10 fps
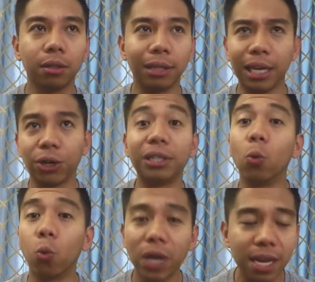in
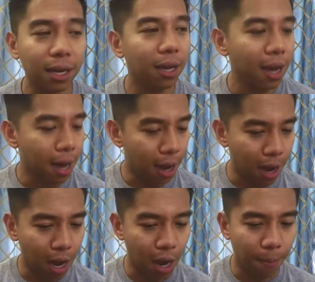the week.
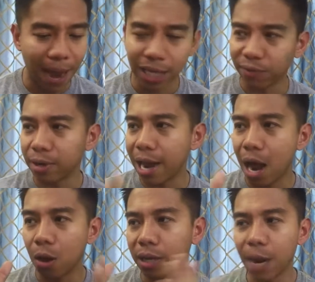But as for
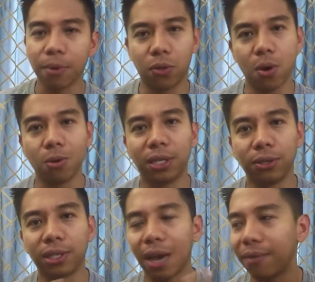now, Game of Thrones
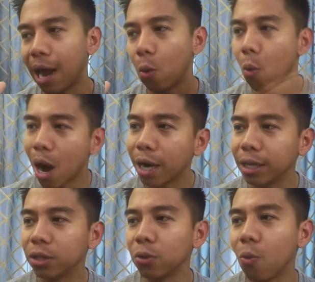Season 7, I
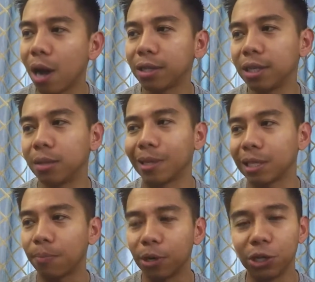wanted to watch this
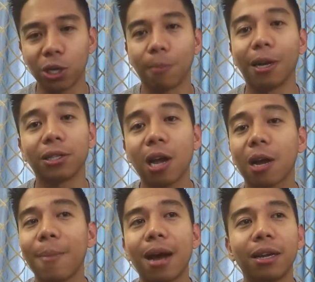because I'm pretty sure I'm going to
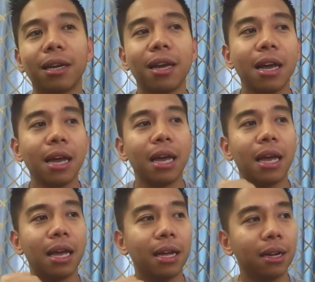talk about it
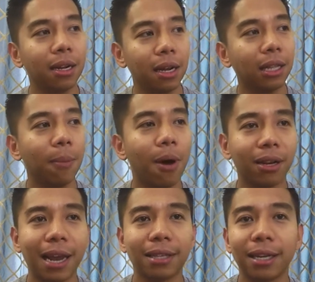in the
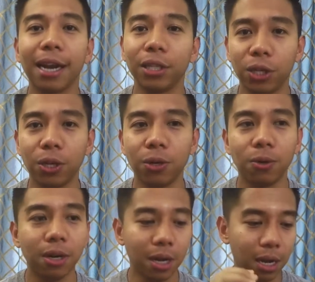podcast that I
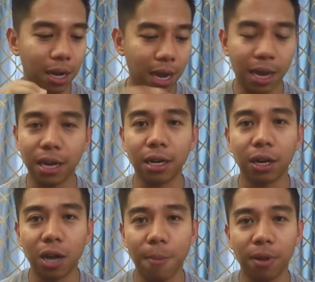do in a